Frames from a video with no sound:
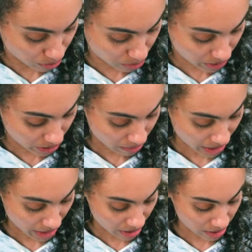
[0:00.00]

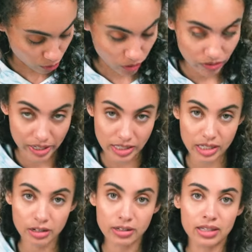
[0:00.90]
Supreme and the North Face
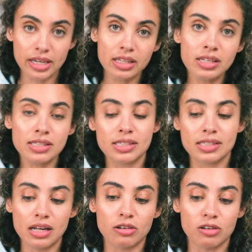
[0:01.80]
here, and I like that it's
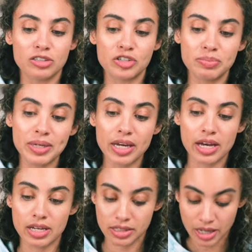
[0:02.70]
subtle just
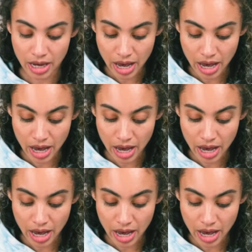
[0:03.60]
because